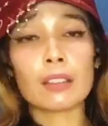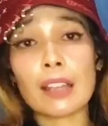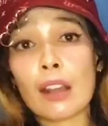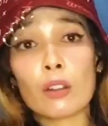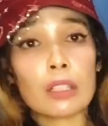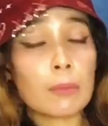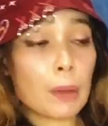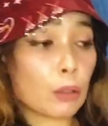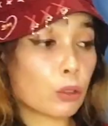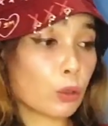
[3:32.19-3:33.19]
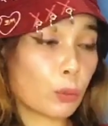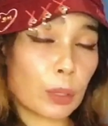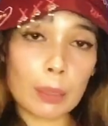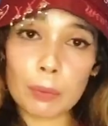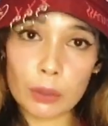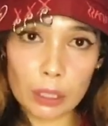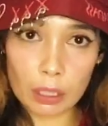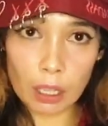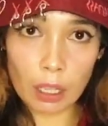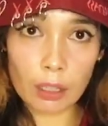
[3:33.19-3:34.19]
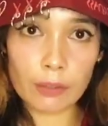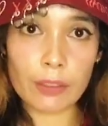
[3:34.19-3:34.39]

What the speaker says: Not only about 2 people in love,